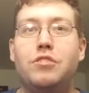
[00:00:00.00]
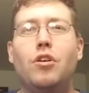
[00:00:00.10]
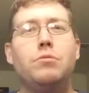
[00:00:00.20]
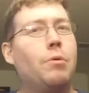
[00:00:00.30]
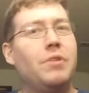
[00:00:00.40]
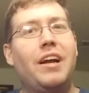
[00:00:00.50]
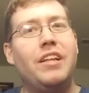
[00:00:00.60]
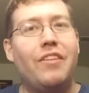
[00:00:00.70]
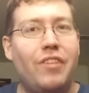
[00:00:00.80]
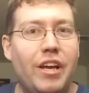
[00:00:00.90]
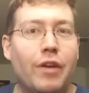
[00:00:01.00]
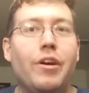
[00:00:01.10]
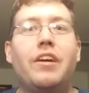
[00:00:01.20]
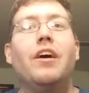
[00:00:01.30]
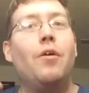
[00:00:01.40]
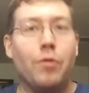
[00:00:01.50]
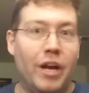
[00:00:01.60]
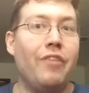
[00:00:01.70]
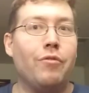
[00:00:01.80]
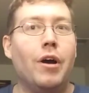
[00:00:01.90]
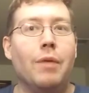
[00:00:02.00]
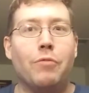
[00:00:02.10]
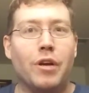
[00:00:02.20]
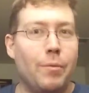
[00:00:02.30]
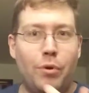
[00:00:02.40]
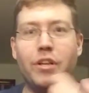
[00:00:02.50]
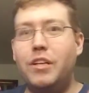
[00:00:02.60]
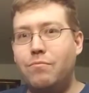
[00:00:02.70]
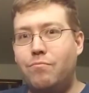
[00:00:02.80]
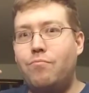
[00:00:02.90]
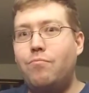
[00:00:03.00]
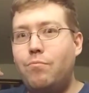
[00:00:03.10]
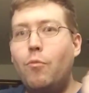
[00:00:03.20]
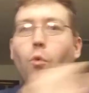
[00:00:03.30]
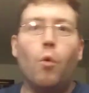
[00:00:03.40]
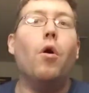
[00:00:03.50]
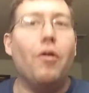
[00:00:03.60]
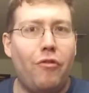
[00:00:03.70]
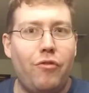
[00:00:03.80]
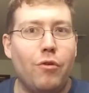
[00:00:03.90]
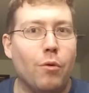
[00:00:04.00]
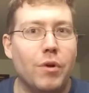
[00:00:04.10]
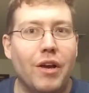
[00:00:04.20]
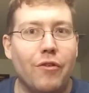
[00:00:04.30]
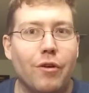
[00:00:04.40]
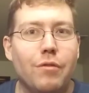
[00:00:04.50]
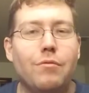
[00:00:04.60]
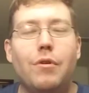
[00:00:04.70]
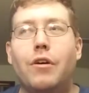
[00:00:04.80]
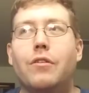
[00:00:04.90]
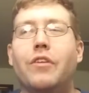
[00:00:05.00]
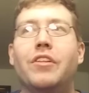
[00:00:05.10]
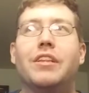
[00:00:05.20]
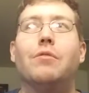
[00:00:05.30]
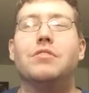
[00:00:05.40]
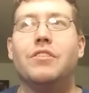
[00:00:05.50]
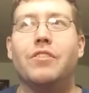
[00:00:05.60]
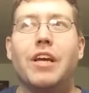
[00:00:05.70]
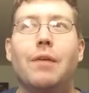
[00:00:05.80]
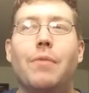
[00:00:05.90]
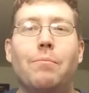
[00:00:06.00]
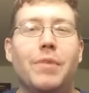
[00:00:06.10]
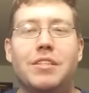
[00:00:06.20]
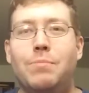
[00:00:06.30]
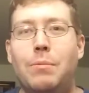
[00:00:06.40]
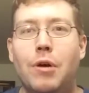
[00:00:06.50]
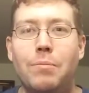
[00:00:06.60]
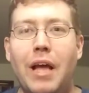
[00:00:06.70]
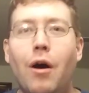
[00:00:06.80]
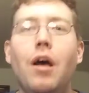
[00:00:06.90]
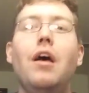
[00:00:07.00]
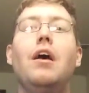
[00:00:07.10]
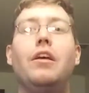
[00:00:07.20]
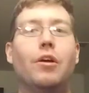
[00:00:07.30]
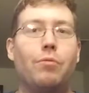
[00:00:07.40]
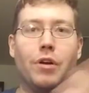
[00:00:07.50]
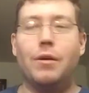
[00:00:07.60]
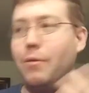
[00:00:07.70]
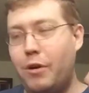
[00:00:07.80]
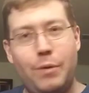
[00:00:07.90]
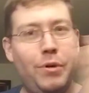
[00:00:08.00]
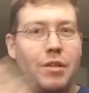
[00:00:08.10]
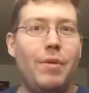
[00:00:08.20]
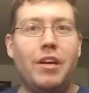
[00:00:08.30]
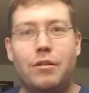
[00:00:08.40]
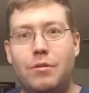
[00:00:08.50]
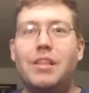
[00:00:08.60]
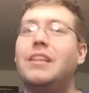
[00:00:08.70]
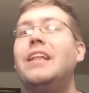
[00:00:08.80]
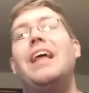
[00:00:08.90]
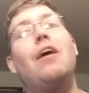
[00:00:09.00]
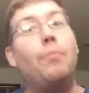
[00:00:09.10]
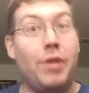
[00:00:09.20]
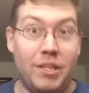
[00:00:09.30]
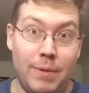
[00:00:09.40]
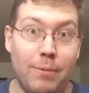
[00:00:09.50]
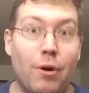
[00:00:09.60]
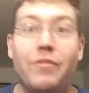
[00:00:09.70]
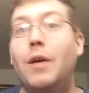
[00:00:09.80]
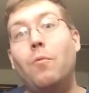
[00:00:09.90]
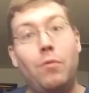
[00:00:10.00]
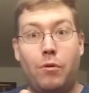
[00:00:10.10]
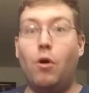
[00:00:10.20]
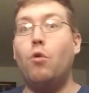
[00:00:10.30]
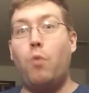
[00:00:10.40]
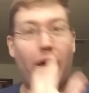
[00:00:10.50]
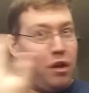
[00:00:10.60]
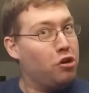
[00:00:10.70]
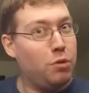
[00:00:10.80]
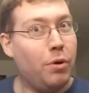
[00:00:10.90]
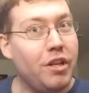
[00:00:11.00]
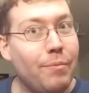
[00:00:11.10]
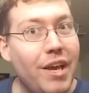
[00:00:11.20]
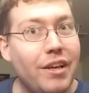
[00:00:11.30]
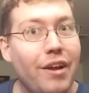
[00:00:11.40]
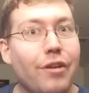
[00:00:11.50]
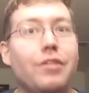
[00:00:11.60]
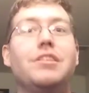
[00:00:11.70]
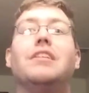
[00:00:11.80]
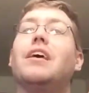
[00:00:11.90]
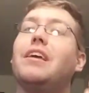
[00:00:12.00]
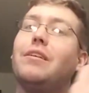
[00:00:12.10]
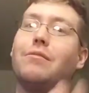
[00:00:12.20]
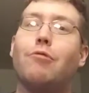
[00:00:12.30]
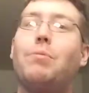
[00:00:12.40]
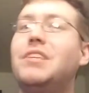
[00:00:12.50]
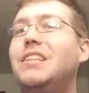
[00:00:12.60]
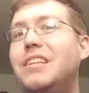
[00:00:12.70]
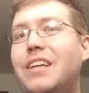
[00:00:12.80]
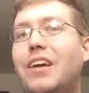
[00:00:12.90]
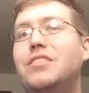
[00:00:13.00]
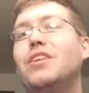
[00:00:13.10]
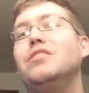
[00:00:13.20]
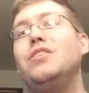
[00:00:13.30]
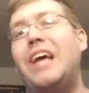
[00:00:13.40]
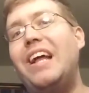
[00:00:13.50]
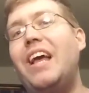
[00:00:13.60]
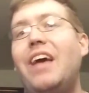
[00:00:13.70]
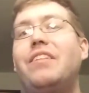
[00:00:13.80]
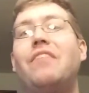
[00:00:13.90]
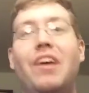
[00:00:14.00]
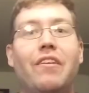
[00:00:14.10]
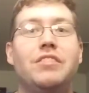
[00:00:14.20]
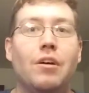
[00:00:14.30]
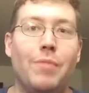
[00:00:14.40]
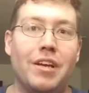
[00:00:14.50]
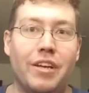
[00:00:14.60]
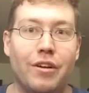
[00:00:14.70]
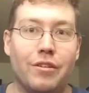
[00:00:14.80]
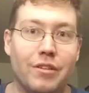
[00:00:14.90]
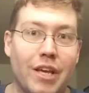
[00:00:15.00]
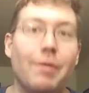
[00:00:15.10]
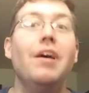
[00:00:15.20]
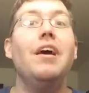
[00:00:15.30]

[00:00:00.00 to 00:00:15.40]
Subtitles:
Stones, but we're not going to have Erika or Efron. We're going to put in Wolf or whatever. Although I think that was a different game. I'm mixing people up now. You know, we're gonna put the main character, and then that will piss people off. That, or, oh, why aren't you putting the main characters in? Like, representing the entire series, you kind of have to have every single main character in the game.